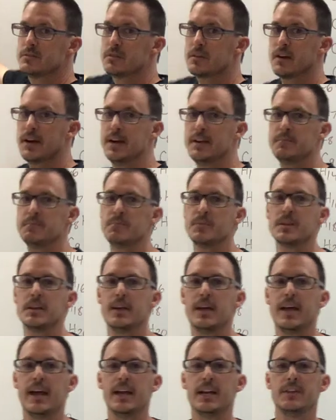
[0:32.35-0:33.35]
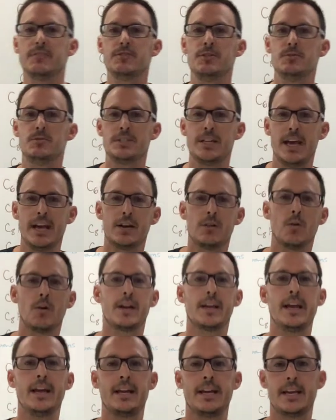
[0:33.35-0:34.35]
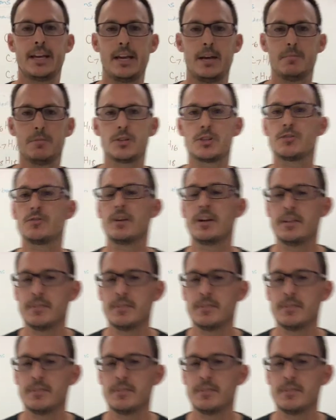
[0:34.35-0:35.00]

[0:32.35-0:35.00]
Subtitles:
Okay? And if you take organic chemistry,